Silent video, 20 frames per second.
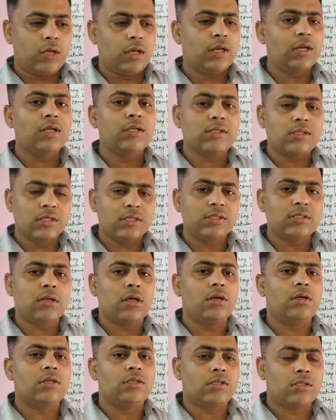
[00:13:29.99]
is in
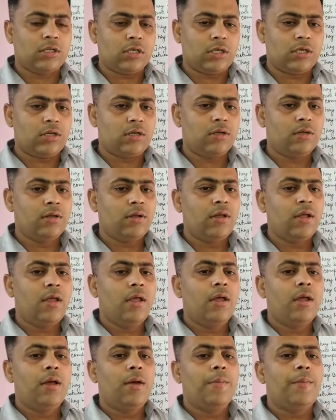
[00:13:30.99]
solid state,
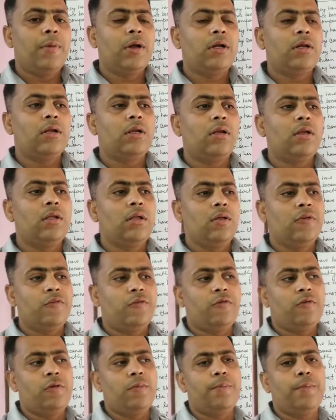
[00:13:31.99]
but if
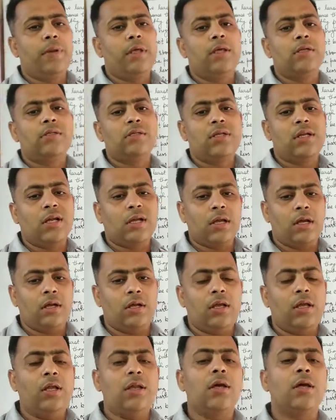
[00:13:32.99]
we place in a
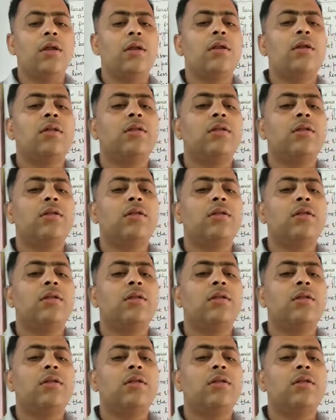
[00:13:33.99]
container,